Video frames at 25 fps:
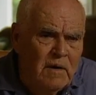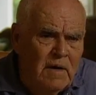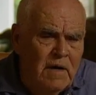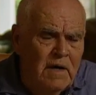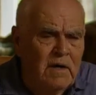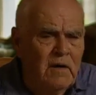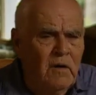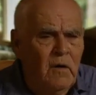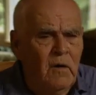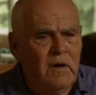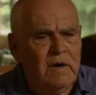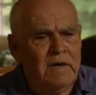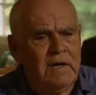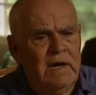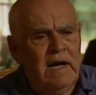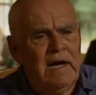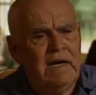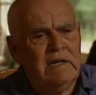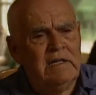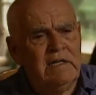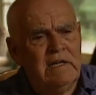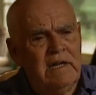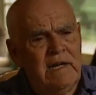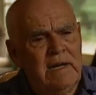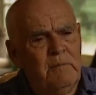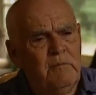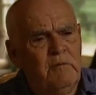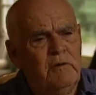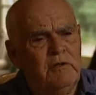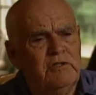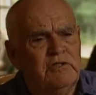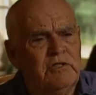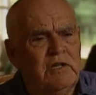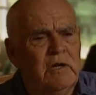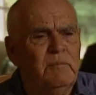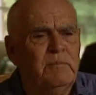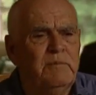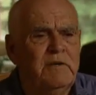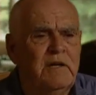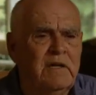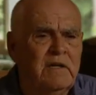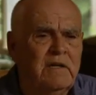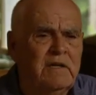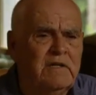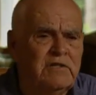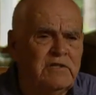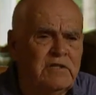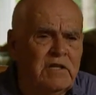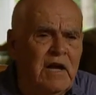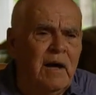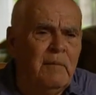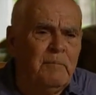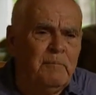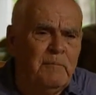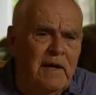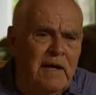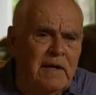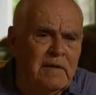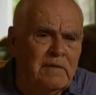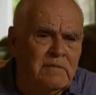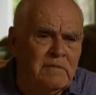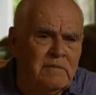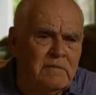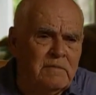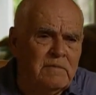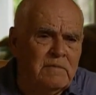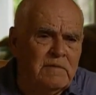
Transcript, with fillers: And organized labor was something that to stop that